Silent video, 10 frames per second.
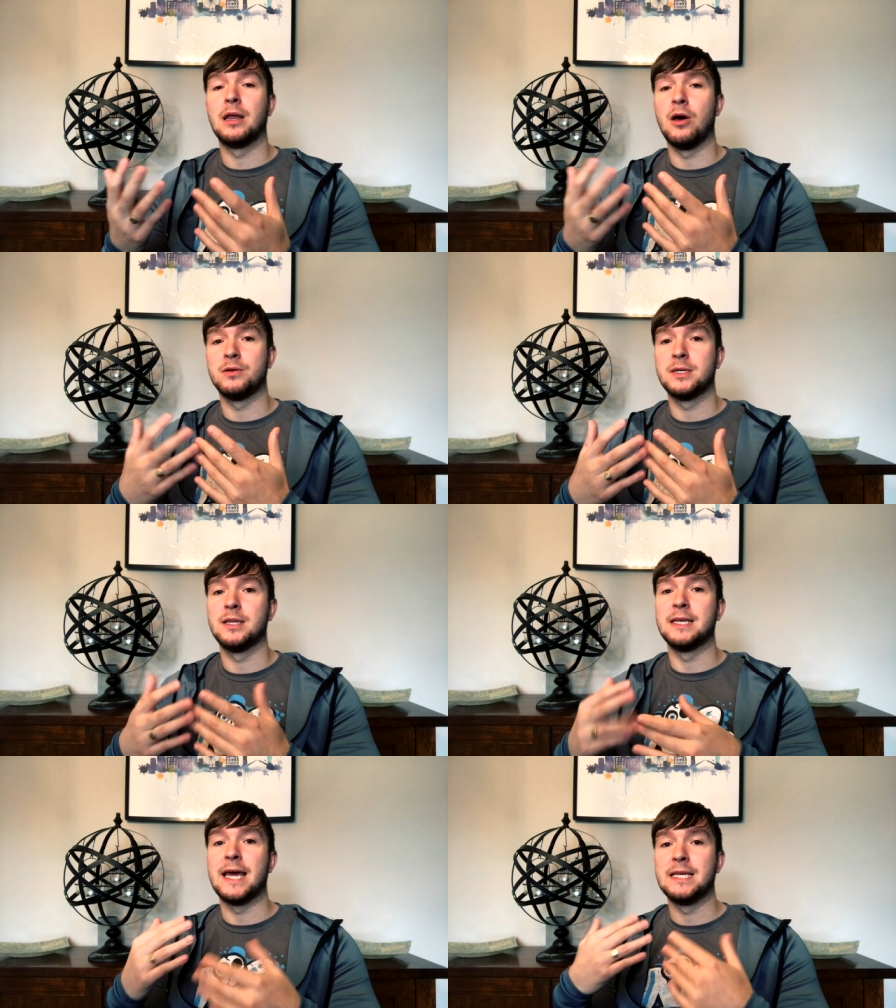lot to
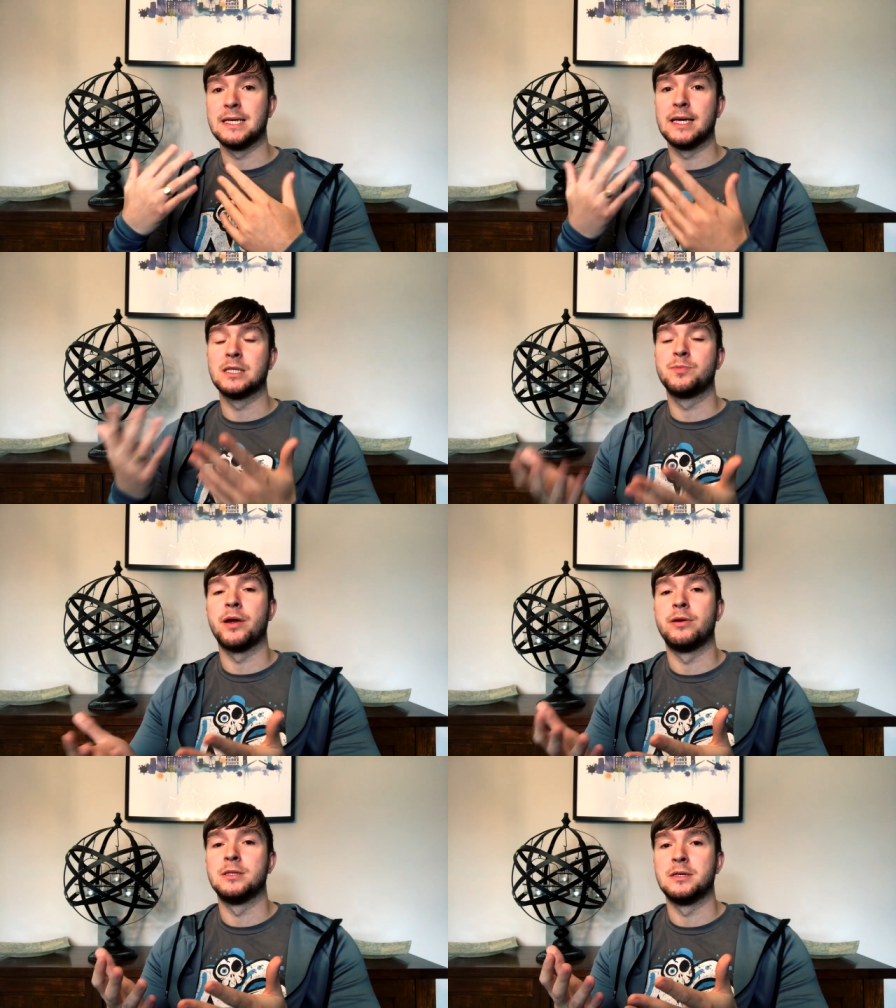the dating
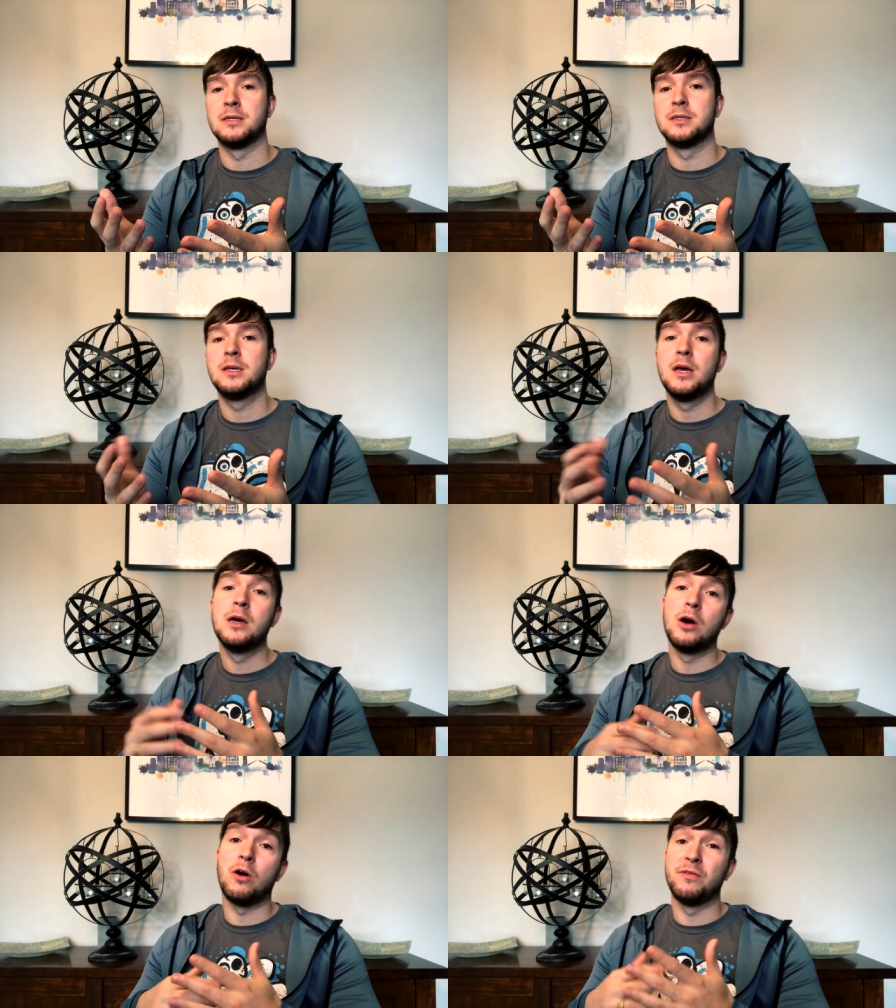experiences
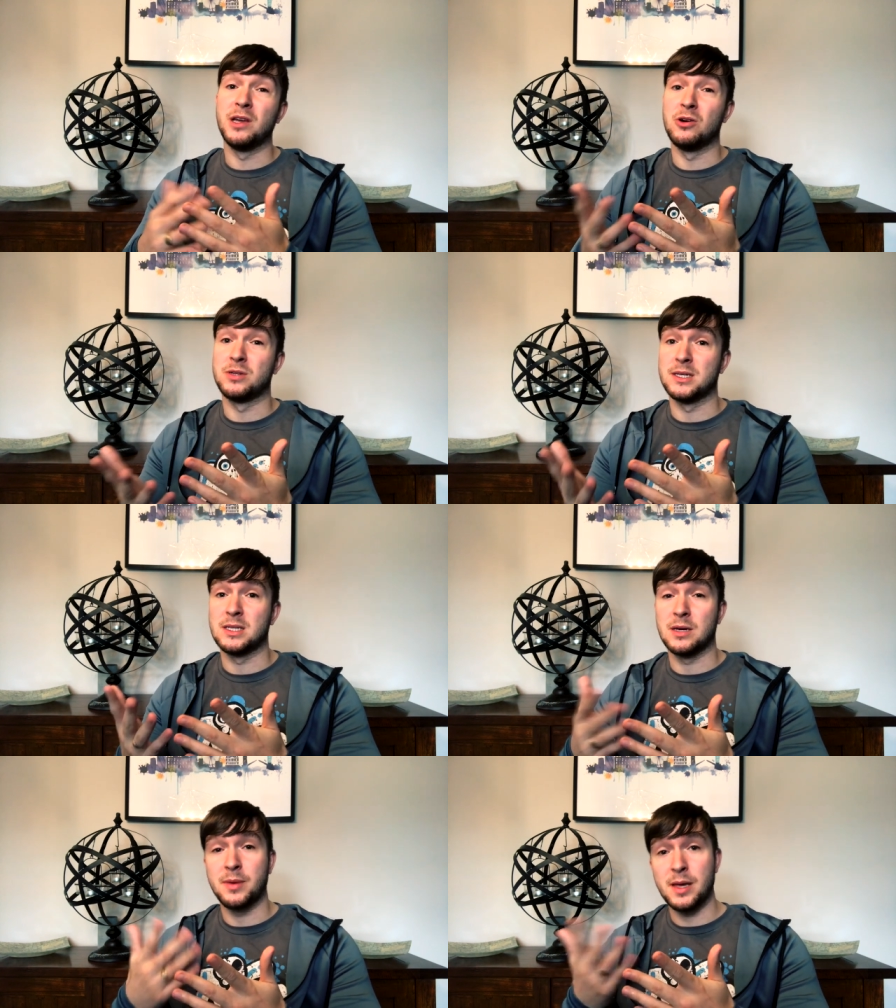of the autistic